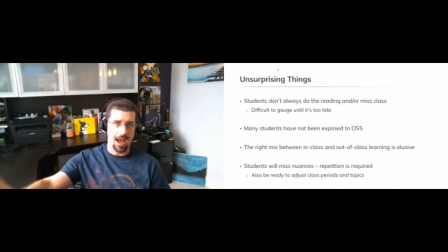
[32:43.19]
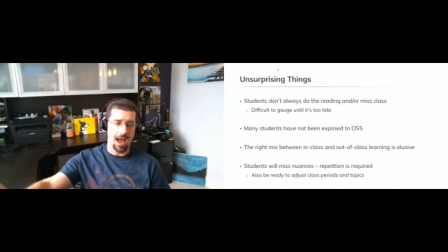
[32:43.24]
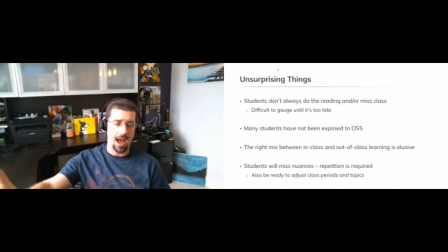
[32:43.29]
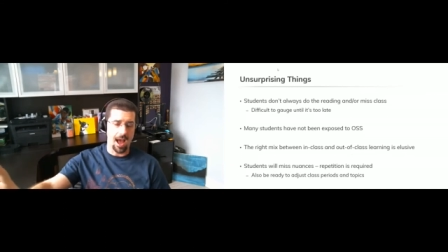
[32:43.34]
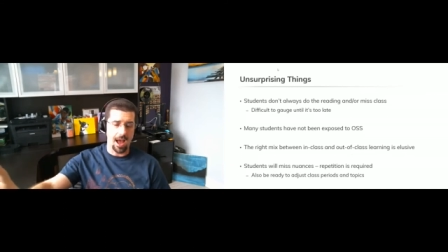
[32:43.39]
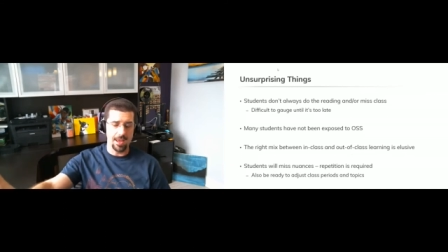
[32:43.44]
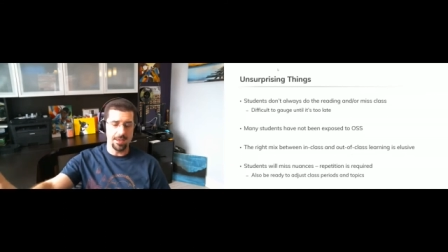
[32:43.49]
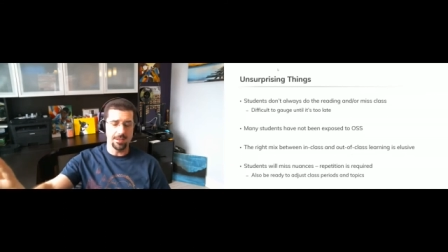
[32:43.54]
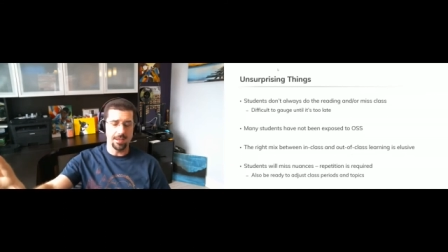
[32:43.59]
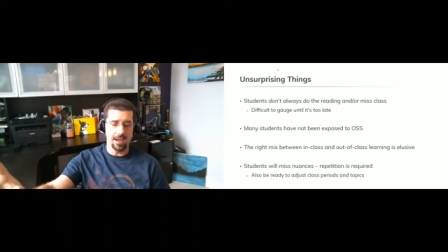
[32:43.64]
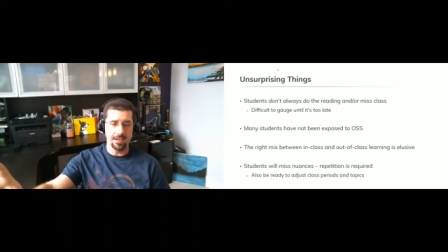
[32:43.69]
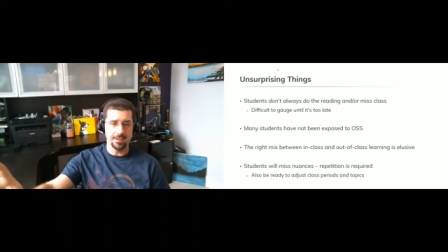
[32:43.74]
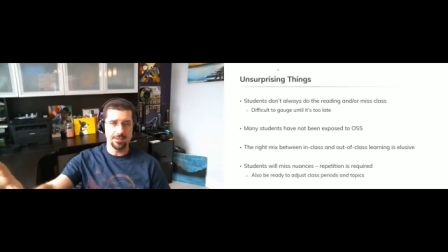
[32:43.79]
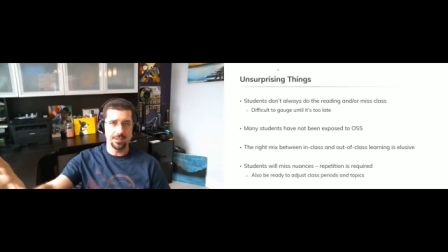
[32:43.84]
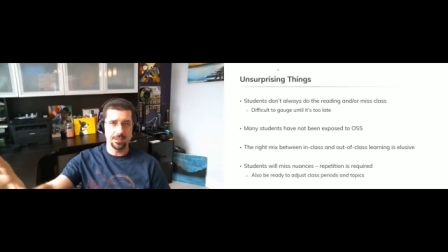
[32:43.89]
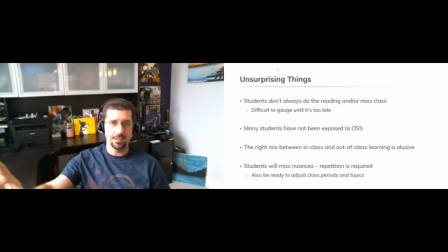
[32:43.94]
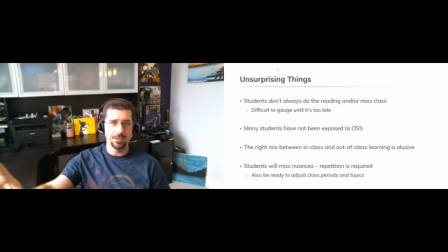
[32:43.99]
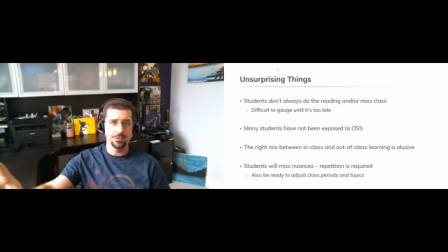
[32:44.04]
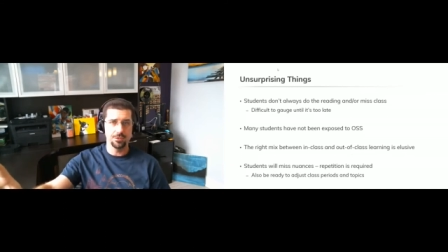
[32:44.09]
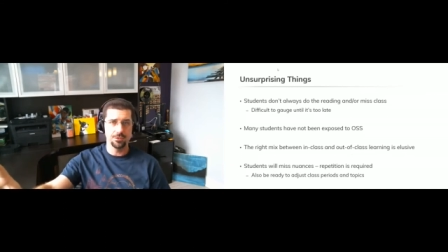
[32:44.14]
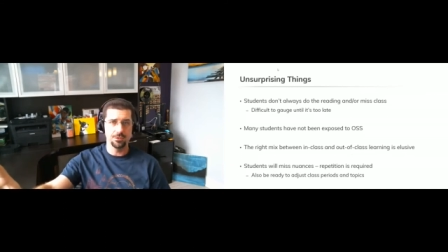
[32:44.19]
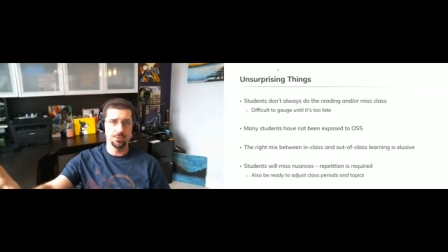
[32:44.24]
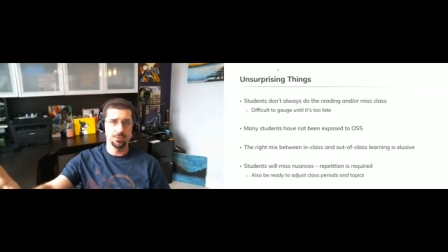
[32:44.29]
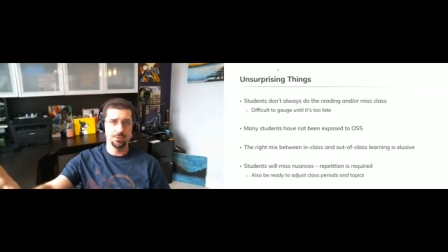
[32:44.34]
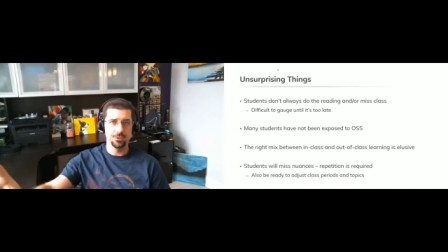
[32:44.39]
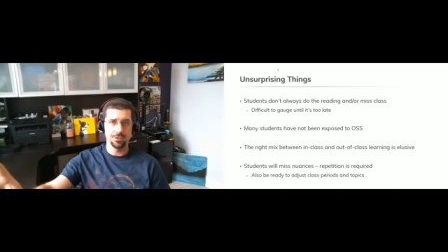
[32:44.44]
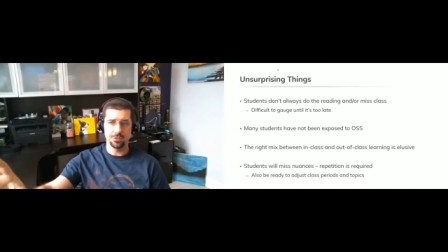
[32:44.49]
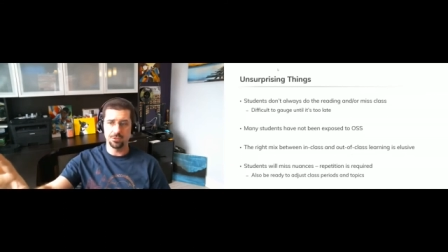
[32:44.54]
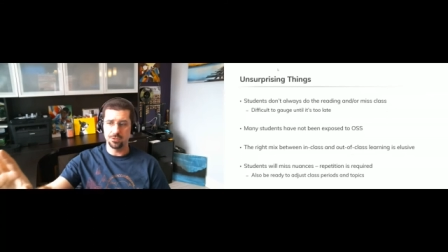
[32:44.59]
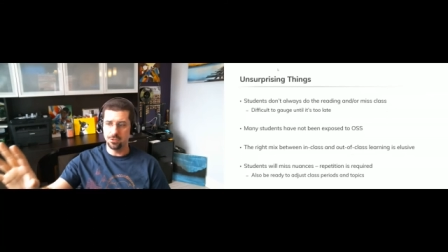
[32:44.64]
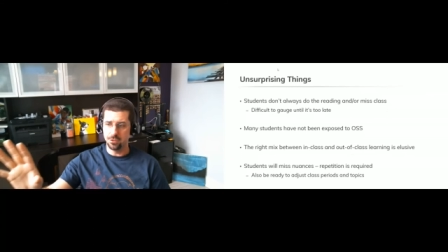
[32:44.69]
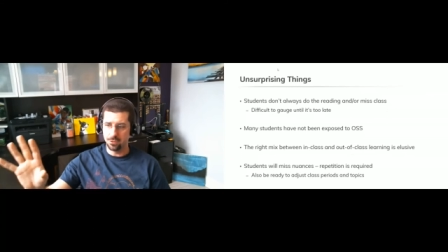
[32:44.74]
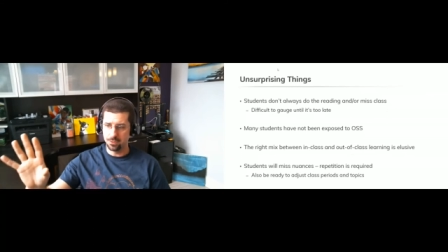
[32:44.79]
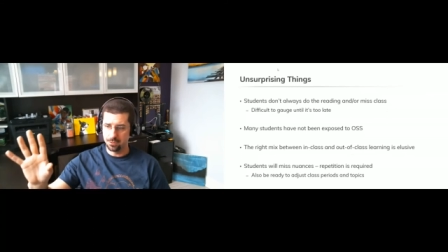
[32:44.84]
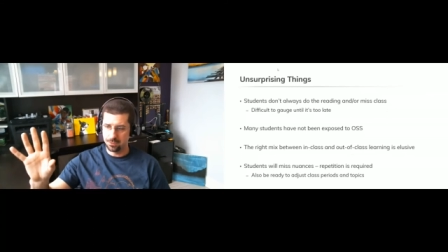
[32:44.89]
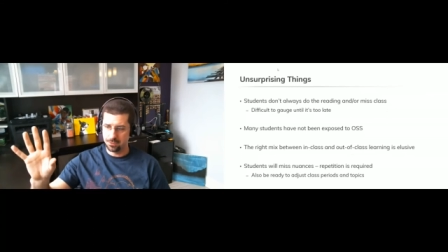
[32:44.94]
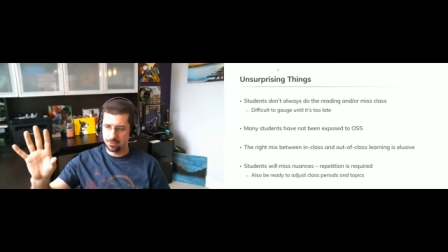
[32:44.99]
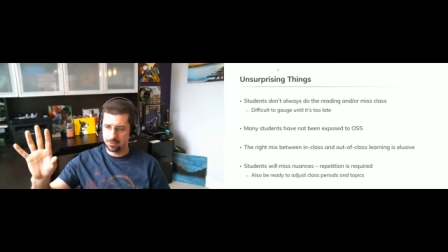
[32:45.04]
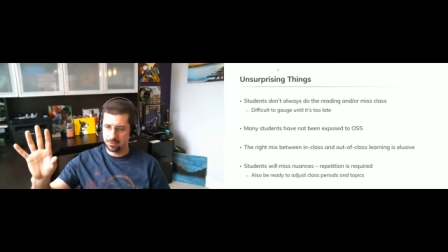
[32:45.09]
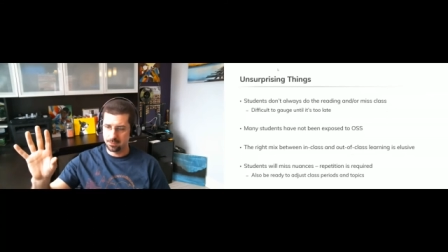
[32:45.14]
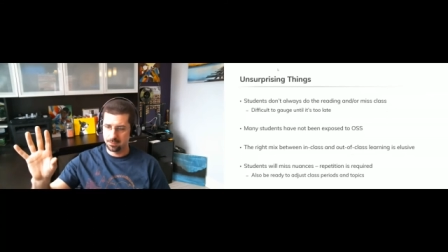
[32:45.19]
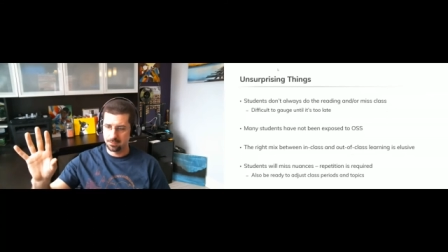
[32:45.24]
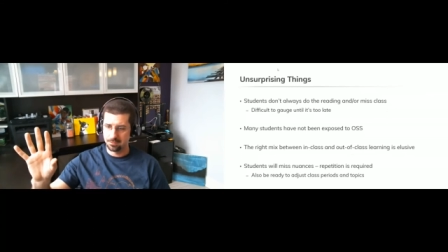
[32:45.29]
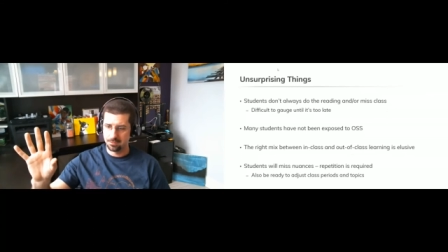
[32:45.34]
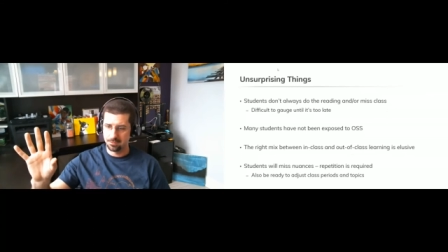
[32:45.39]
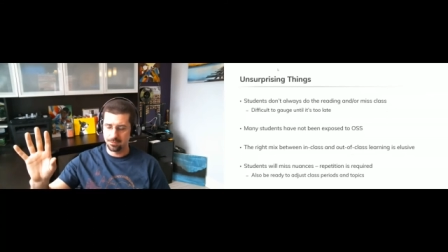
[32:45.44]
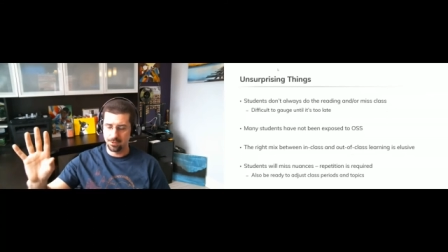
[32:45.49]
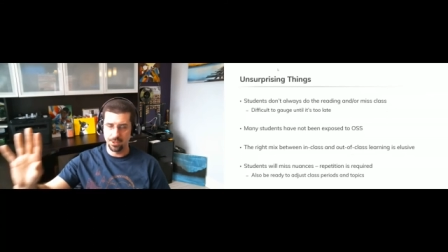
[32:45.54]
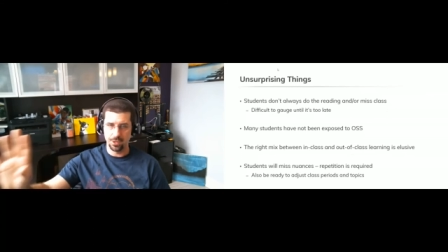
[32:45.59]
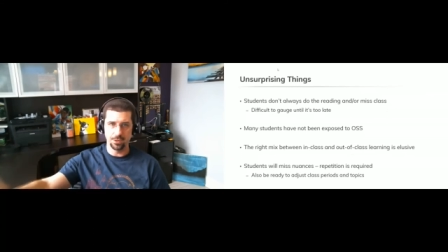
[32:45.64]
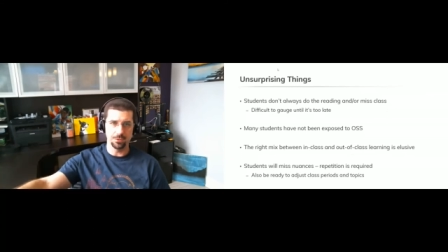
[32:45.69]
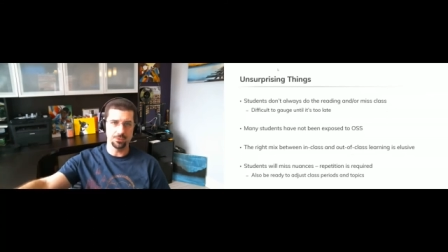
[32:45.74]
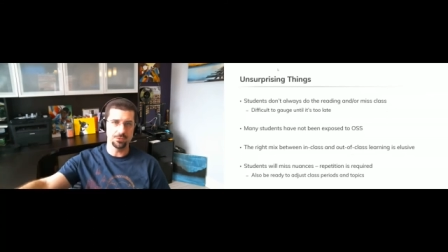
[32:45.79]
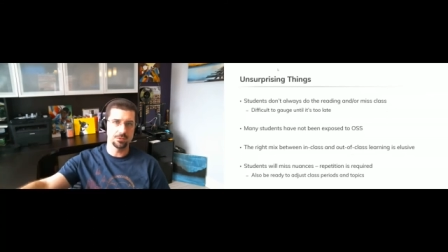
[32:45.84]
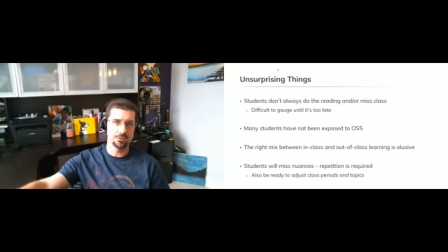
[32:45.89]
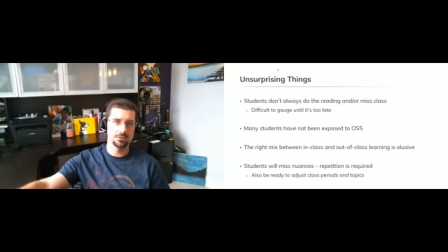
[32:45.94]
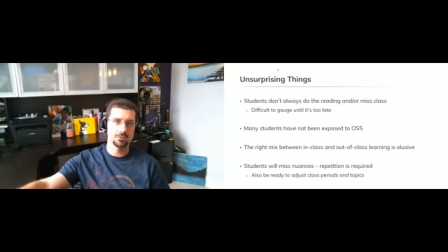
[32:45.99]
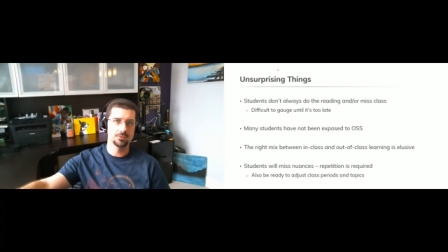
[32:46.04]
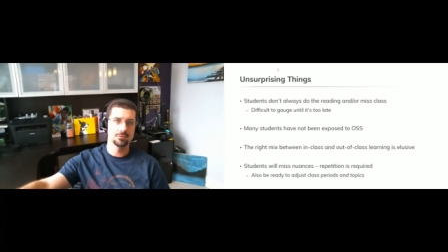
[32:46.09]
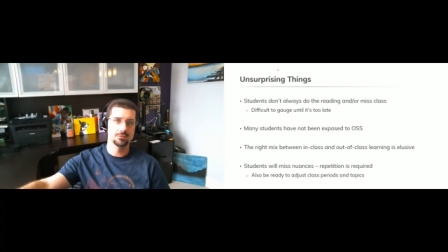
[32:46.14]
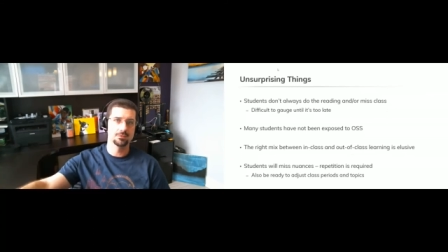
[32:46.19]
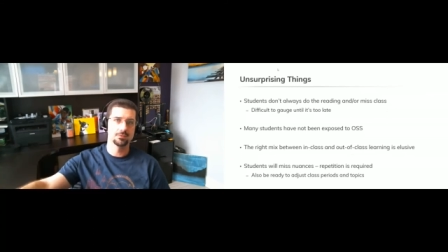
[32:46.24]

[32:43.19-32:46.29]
I, I tend to just use the notes,